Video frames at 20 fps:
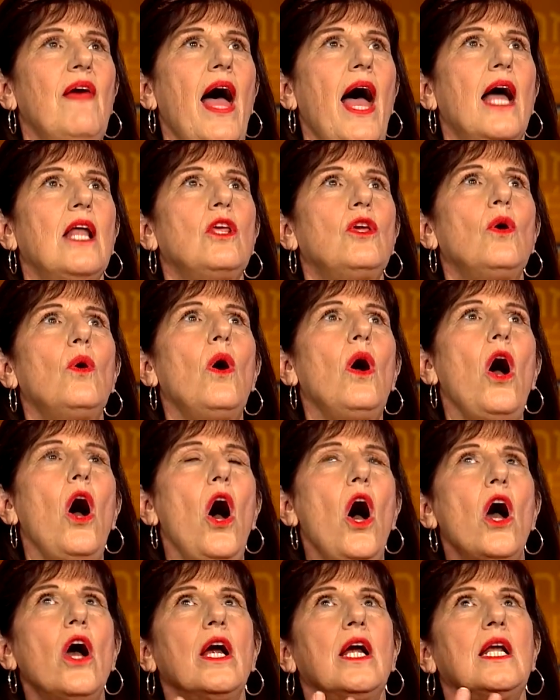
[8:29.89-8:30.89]
that
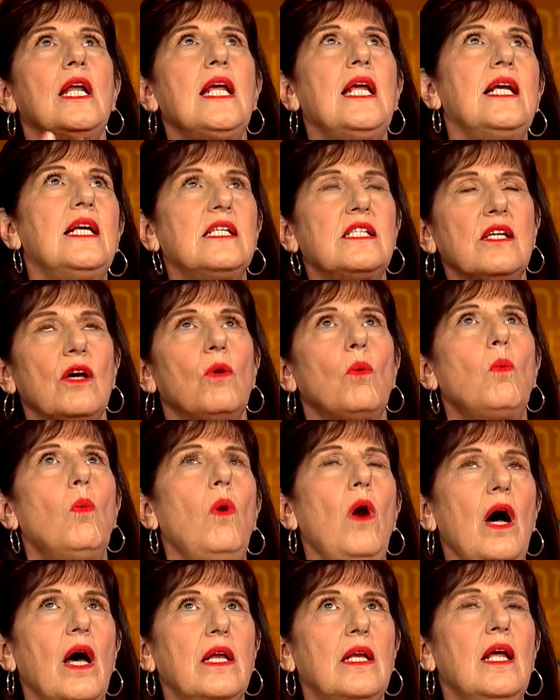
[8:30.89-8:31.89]
your heart and his
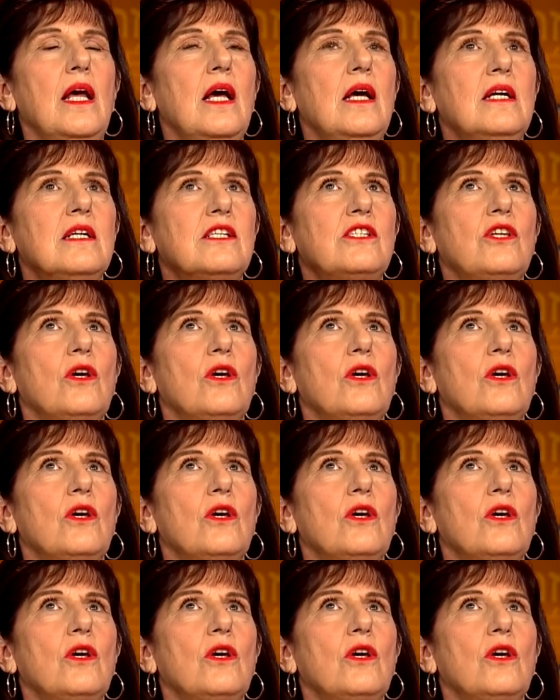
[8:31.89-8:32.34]
are one,